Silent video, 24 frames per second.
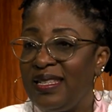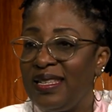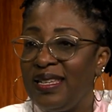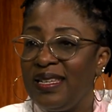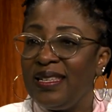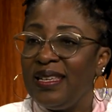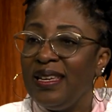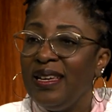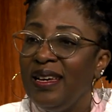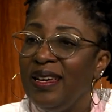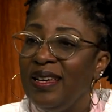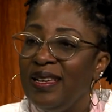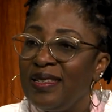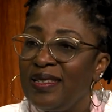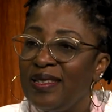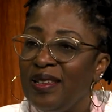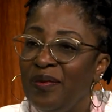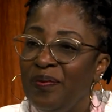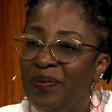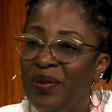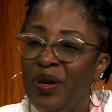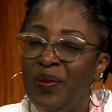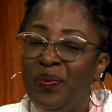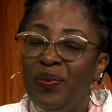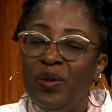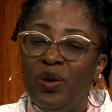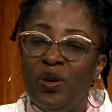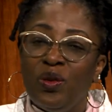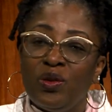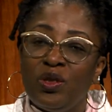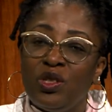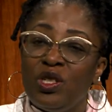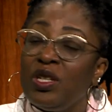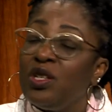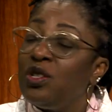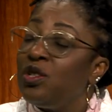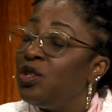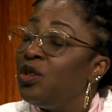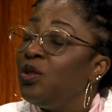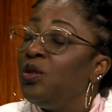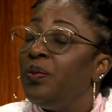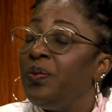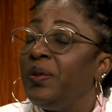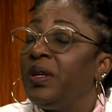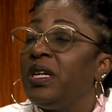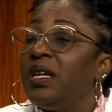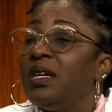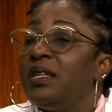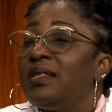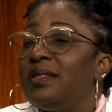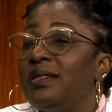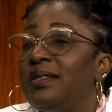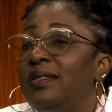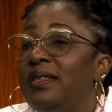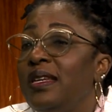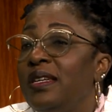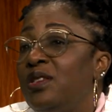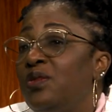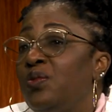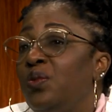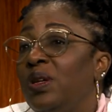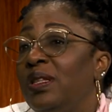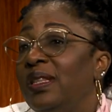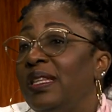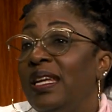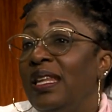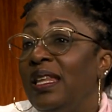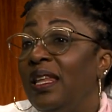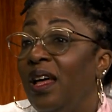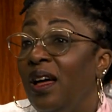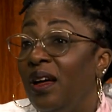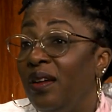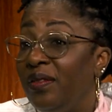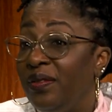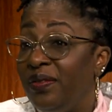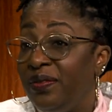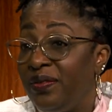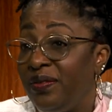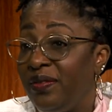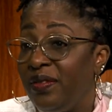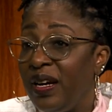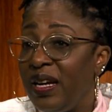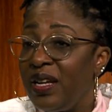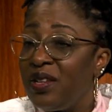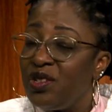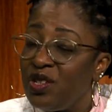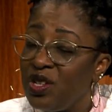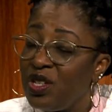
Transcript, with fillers: and some people just do it because it's what they love, right? Mm -hmm.